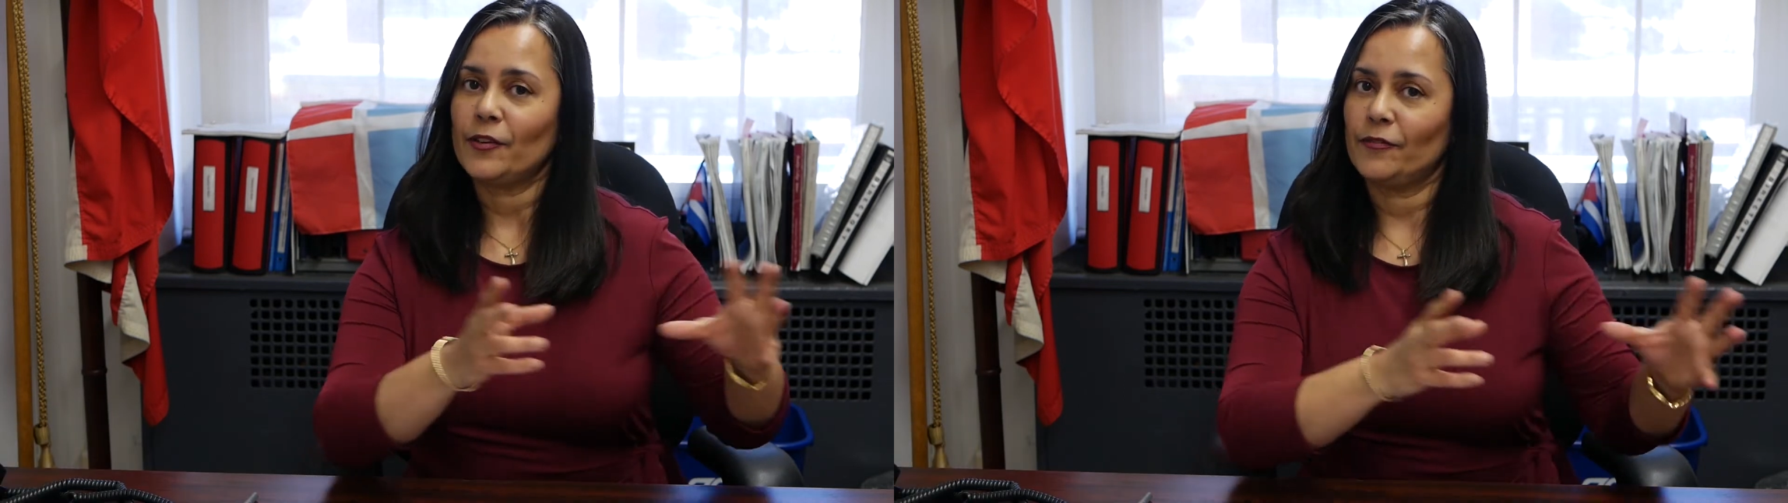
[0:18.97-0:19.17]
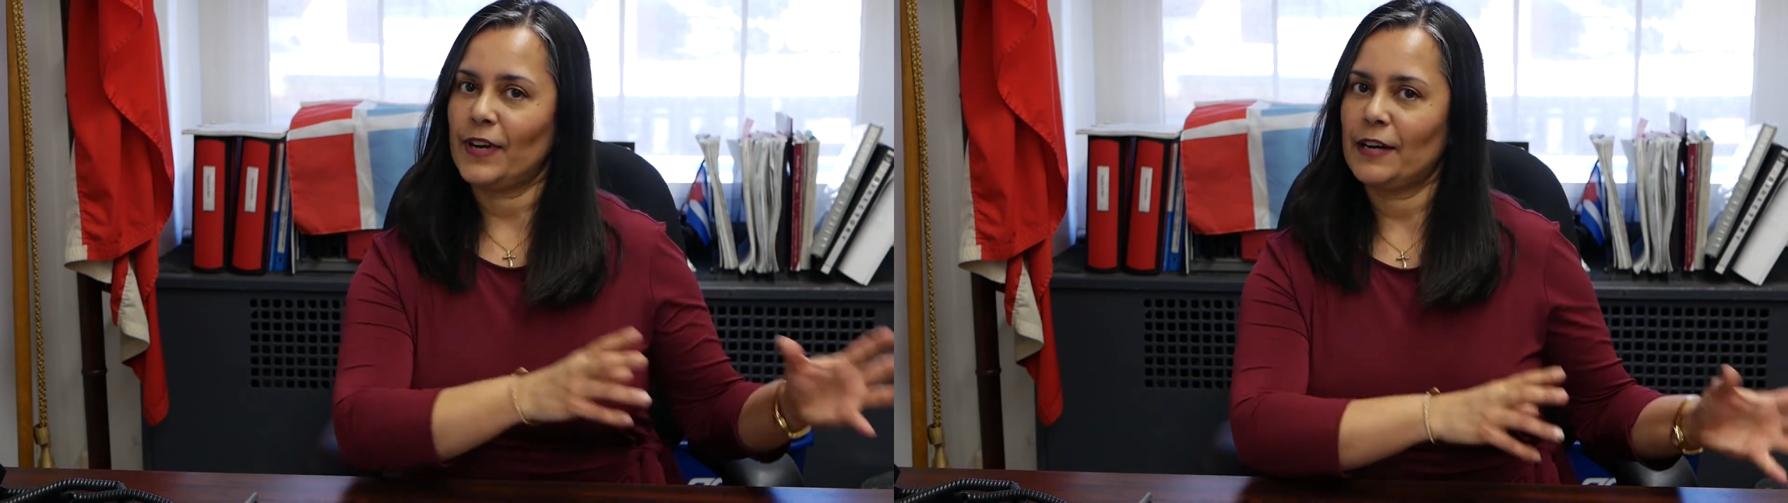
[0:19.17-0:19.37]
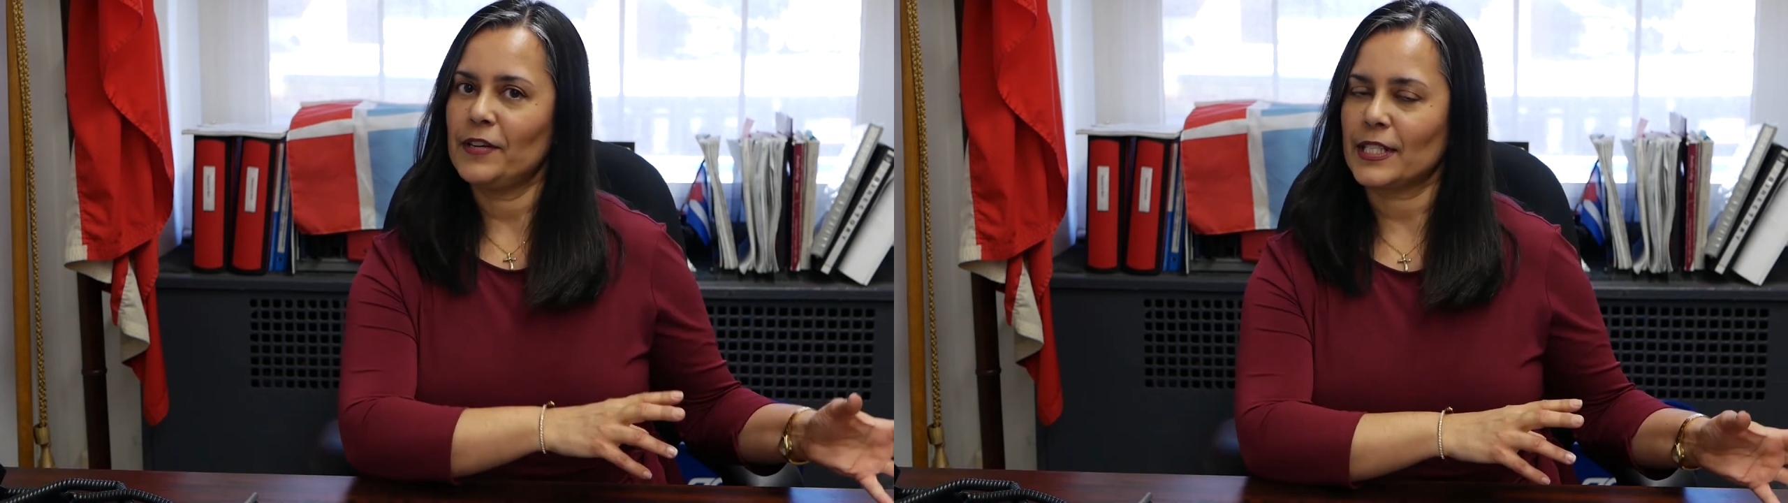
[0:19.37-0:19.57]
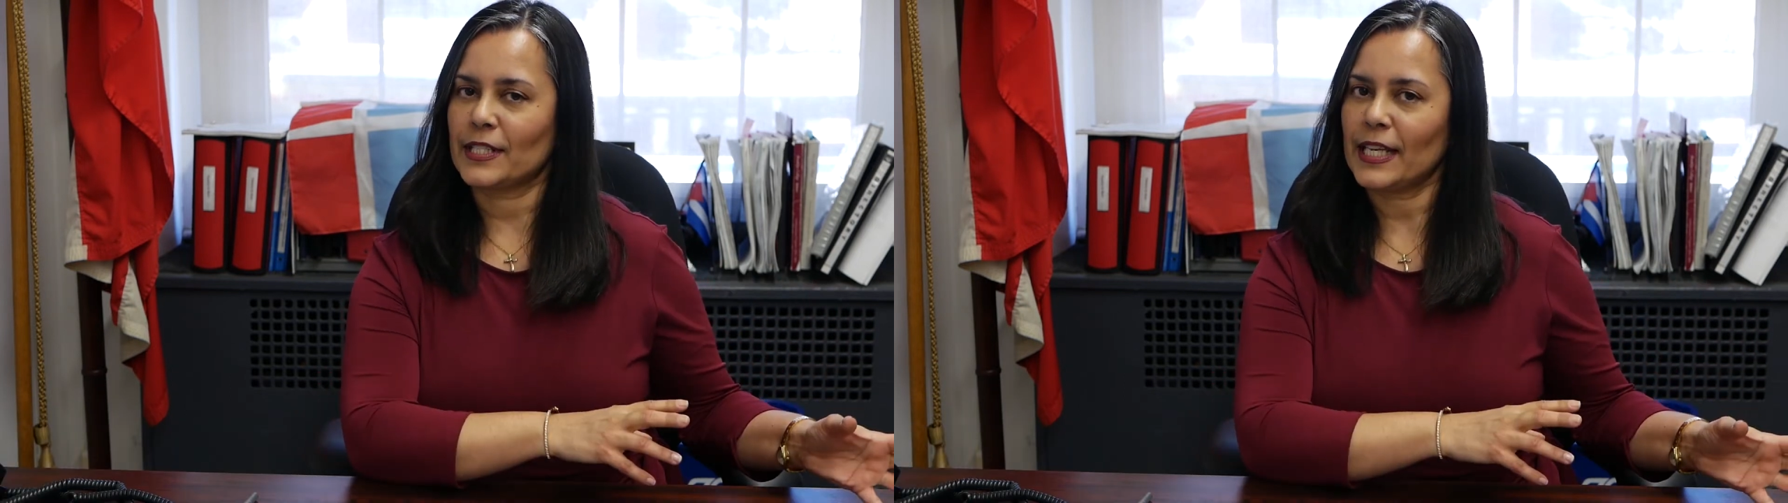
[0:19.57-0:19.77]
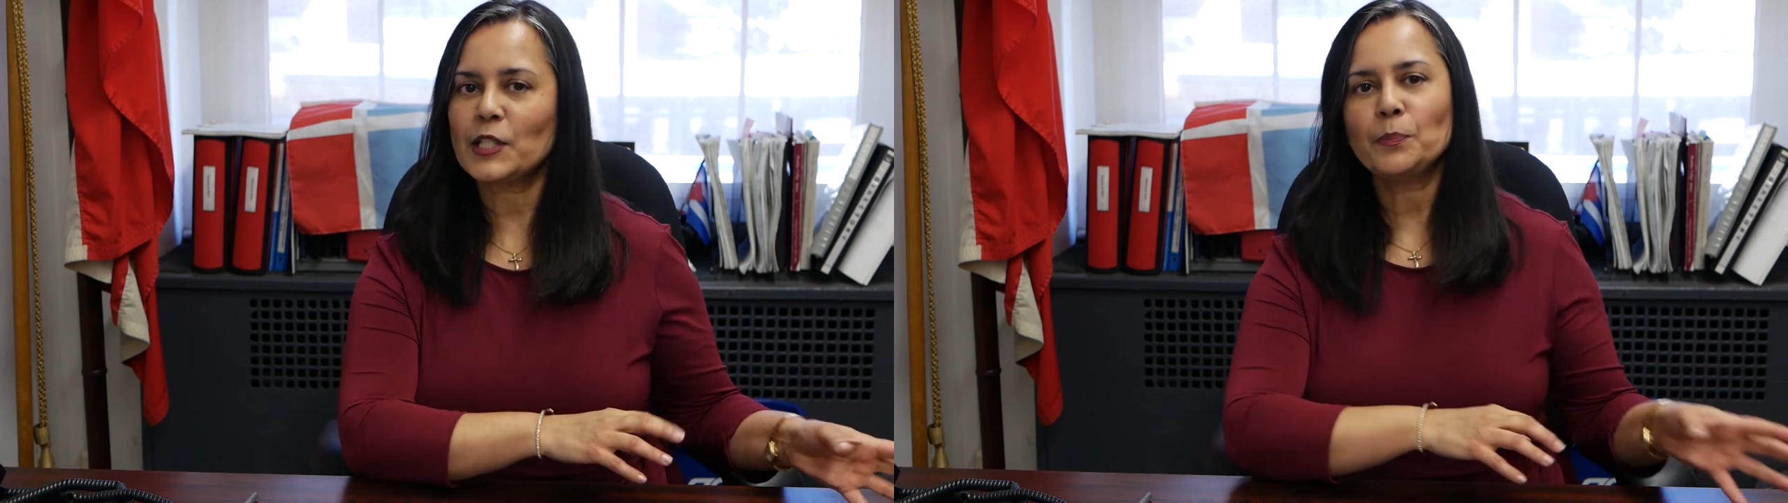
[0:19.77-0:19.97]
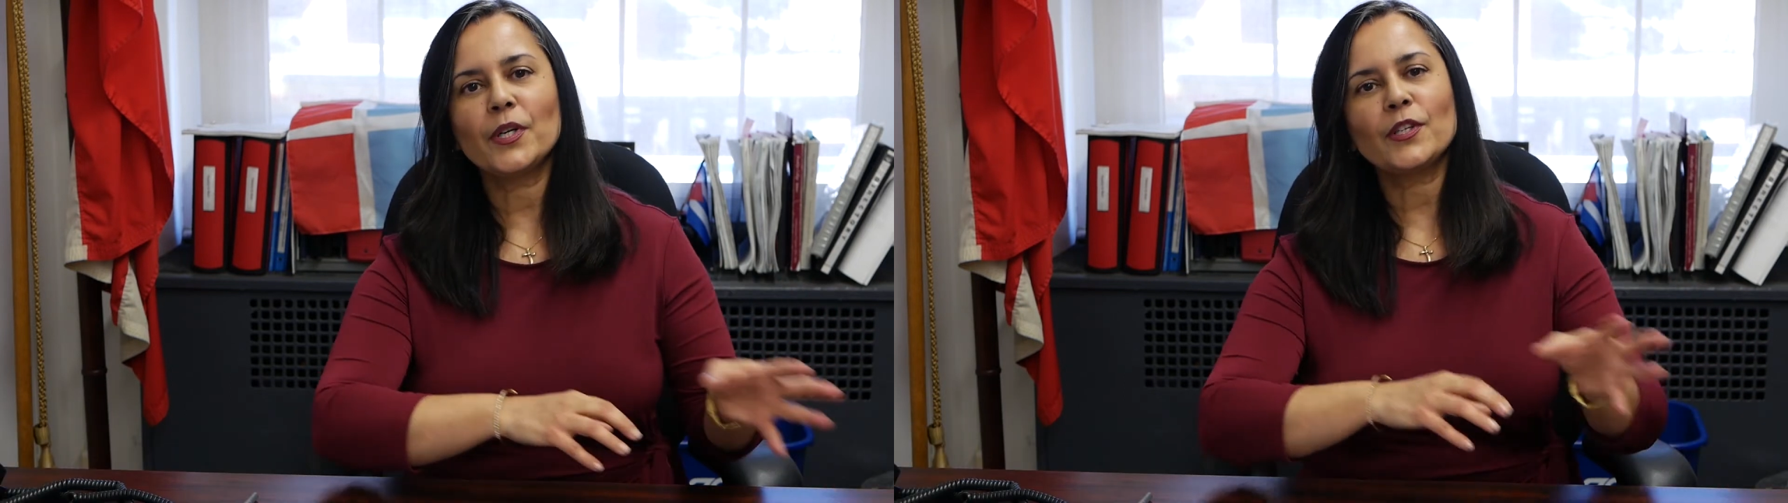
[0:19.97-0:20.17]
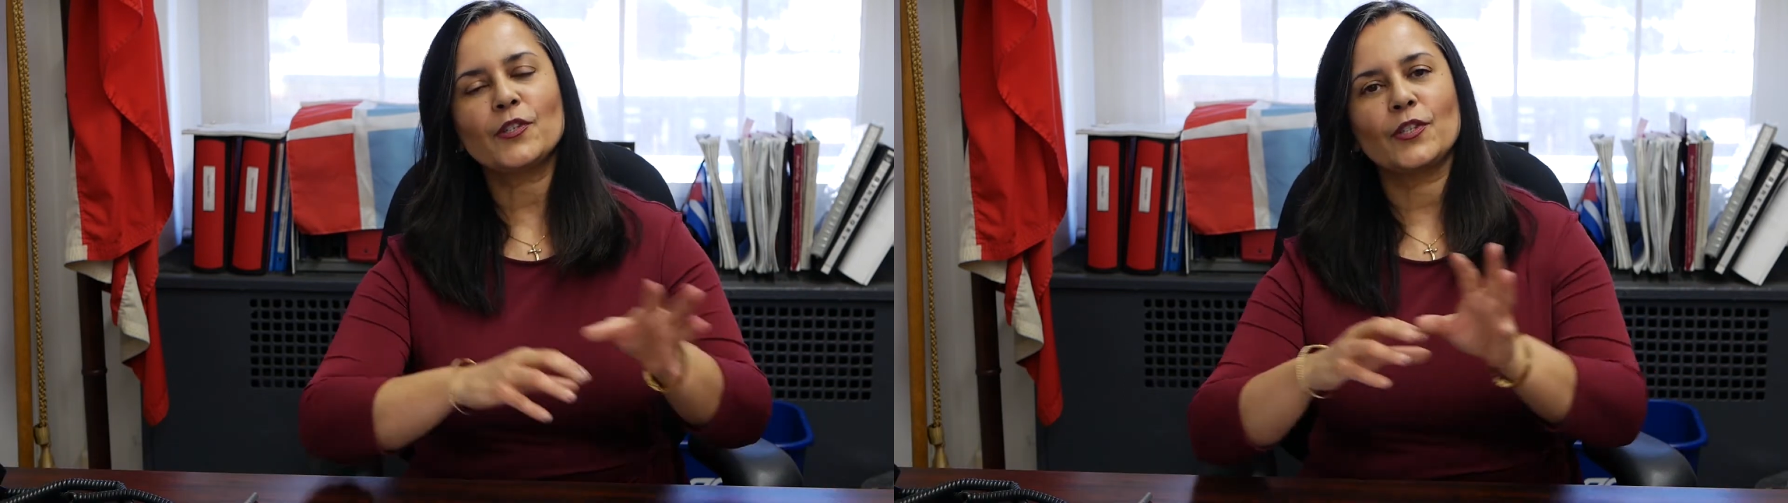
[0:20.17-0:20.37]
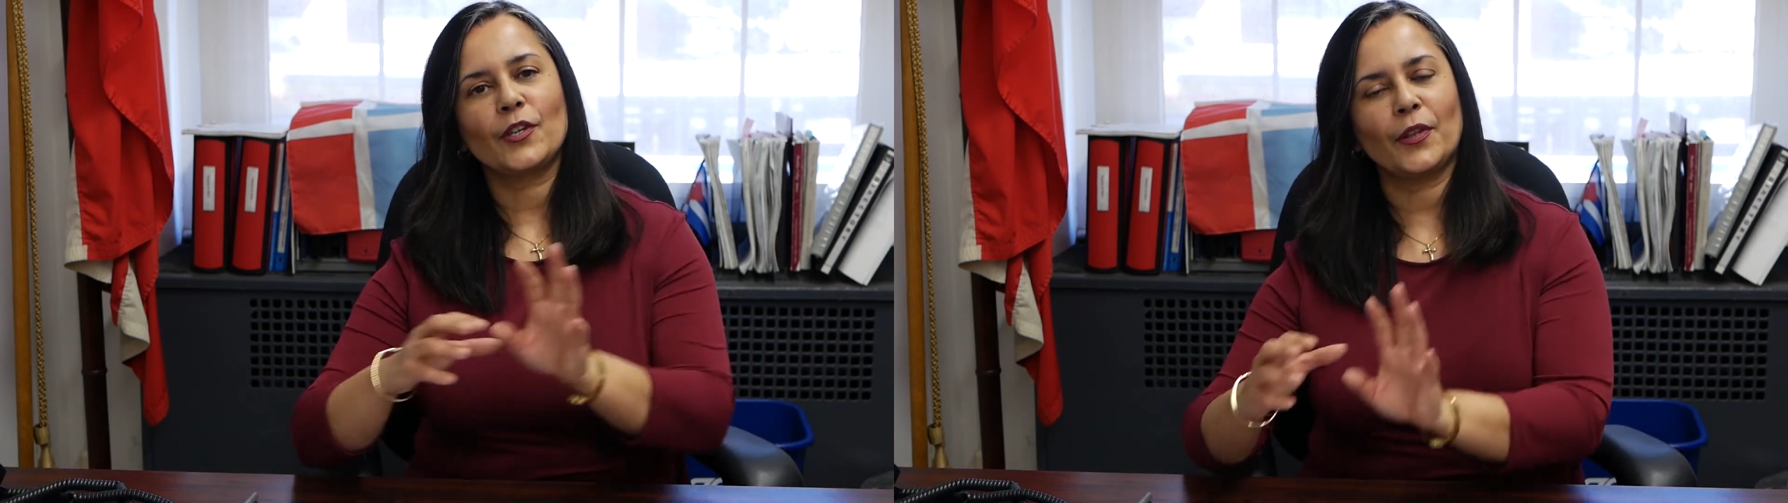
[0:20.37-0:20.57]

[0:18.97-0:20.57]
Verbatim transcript: various textbooks,